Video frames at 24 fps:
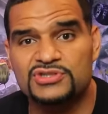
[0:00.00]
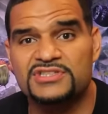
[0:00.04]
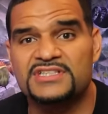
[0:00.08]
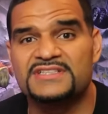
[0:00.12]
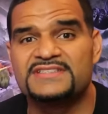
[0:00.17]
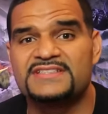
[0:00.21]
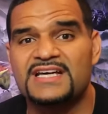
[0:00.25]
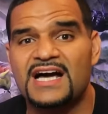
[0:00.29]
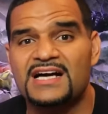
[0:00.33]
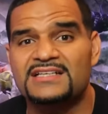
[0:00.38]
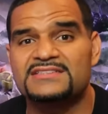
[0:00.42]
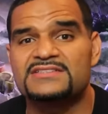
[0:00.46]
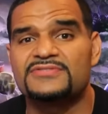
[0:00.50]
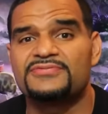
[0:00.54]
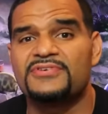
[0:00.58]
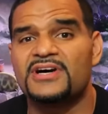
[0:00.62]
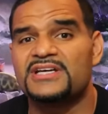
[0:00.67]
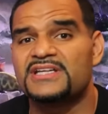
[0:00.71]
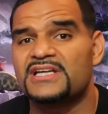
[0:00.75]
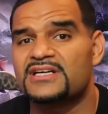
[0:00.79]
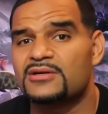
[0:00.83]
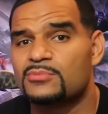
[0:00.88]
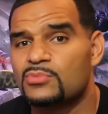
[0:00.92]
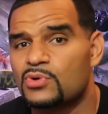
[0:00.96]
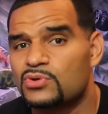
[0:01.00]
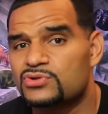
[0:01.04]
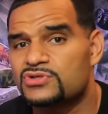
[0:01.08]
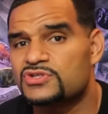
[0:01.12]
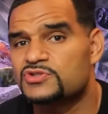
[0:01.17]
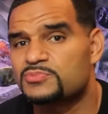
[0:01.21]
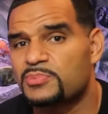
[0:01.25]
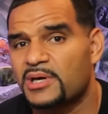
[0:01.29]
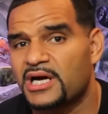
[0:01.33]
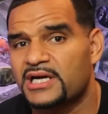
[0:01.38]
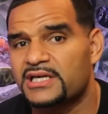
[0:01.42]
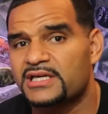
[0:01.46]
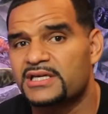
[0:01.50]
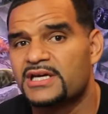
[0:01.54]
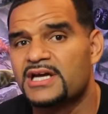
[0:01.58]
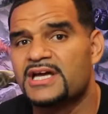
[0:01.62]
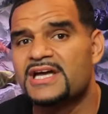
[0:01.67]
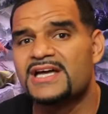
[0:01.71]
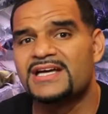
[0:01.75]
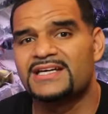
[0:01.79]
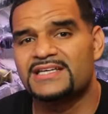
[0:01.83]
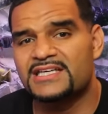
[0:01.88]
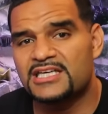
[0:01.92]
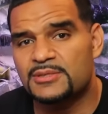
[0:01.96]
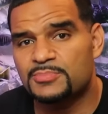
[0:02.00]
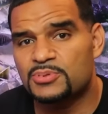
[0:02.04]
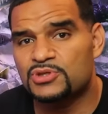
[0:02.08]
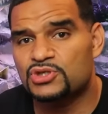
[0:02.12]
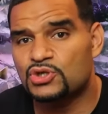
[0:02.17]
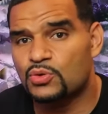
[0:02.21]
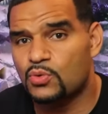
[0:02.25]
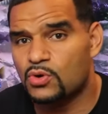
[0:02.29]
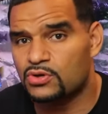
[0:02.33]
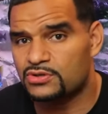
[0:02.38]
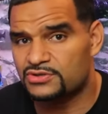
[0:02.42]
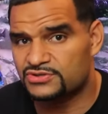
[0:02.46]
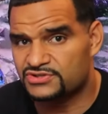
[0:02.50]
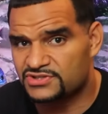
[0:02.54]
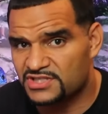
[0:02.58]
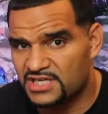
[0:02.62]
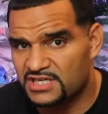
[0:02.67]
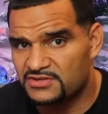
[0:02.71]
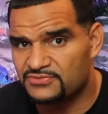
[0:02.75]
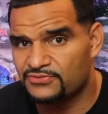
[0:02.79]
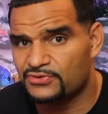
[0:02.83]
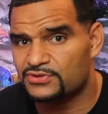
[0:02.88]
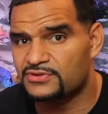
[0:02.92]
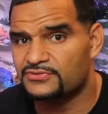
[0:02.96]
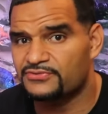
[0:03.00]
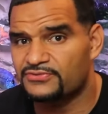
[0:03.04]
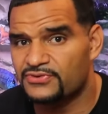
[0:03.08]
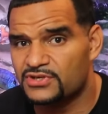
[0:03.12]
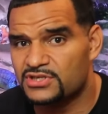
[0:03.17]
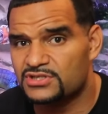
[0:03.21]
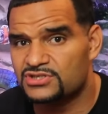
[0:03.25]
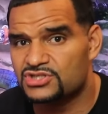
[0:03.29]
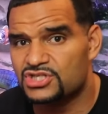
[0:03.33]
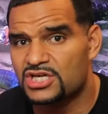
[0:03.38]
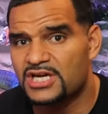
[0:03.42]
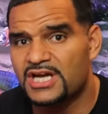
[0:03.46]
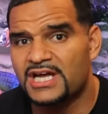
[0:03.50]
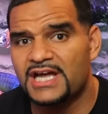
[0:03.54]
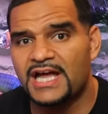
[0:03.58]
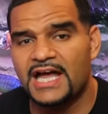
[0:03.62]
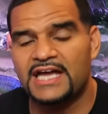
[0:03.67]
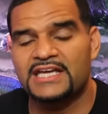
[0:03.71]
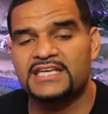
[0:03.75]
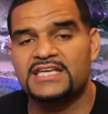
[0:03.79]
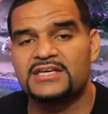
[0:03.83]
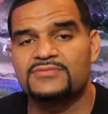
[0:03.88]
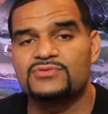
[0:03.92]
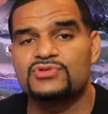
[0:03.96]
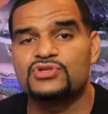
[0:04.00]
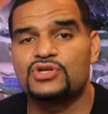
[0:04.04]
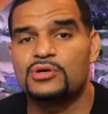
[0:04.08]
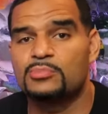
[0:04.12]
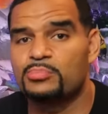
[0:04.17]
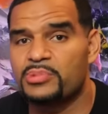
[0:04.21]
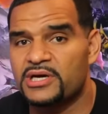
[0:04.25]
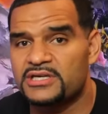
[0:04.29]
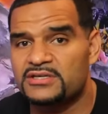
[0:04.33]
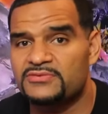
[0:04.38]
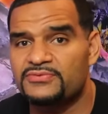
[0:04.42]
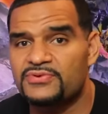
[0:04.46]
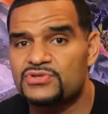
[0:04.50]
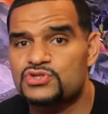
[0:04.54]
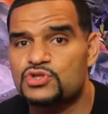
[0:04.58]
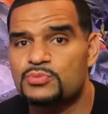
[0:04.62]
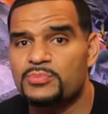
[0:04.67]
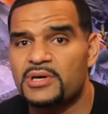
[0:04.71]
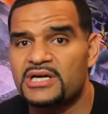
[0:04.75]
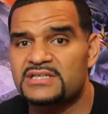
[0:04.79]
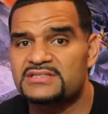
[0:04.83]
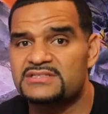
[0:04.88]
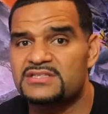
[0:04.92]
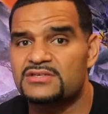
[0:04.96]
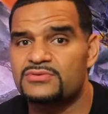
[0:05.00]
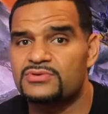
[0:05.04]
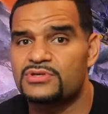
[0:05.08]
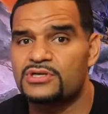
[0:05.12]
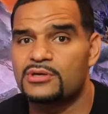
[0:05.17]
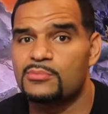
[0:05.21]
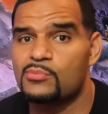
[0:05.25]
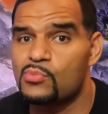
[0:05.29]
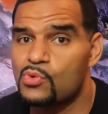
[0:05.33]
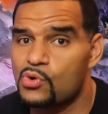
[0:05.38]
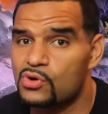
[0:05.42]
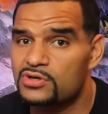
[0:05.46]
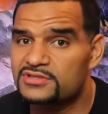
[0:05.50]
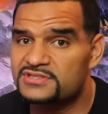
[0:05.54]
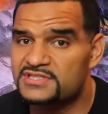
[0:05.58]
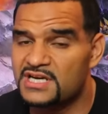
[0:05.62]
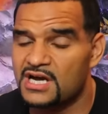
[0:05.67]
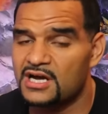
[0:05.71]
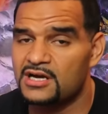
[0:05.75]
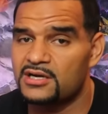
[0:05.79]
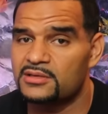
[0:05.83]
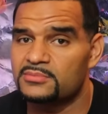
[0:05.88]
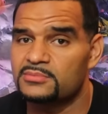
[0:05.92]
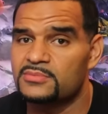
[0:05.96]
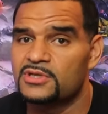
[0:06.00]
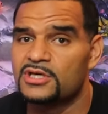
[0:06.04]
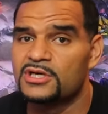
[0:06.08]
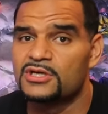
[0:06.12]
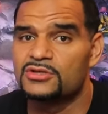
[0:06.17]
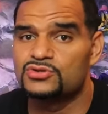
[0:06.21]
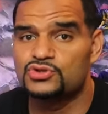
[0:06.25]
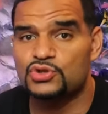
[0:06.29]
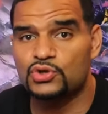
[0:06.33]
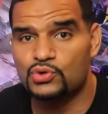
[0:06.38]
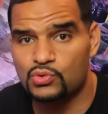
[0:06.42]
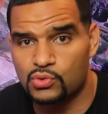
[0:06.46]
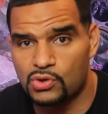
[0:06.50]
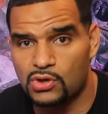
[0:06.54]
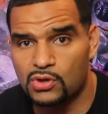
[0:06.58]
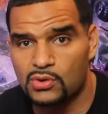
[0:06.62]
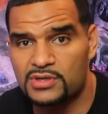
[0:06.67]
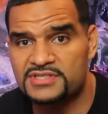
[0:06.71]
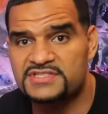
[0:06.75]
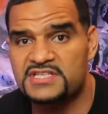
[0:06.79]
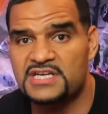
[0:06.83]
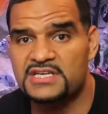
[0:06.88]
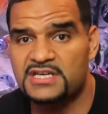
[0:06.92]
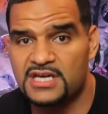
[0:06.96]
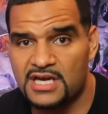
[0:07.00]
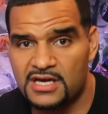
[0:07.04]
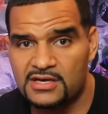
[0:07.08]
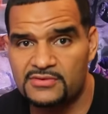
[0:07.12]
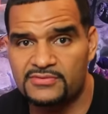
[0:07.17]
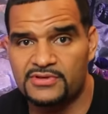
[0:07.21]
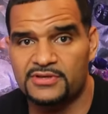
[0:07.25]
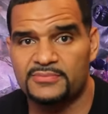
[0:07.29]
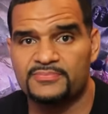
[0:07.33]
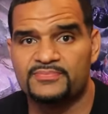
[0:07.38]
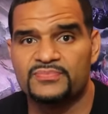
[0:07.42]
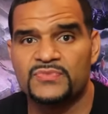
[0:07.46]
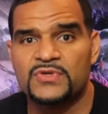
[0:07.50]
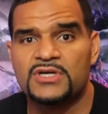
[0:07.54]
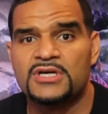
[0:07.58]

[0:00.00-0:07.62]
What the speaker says: to detoxify that ammonia spike, keeping your water safe for the fish and giving your beneficial bacteria more time to grow and take care of it.